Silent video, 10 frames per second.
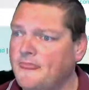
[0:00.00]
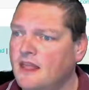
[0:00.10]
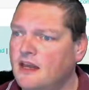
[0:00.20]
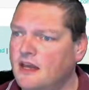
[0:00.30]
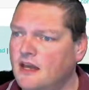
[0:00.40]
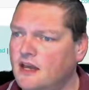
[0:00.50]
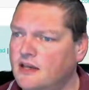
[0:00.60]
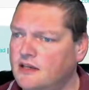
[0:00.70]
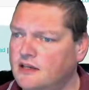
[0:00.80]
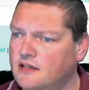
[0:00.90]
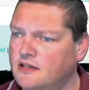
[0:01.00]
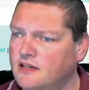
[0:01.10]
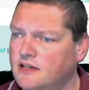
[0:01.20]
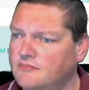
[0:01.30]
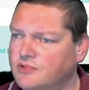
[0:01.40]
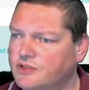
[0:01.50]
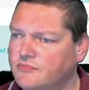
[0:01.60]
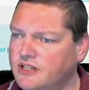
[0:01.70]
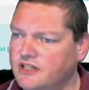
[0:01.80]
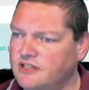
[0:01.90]
And should
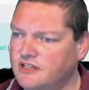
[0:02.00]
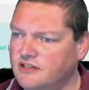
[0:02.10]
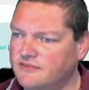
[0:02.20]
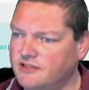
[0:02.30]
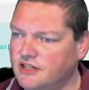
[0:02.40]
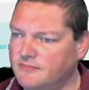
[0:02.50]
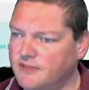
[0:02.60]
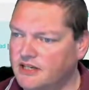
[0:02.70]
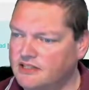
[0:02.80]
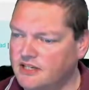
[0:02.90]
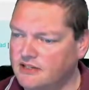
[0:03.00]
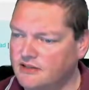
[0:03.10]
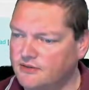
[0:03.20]
be easy enough to get past that though.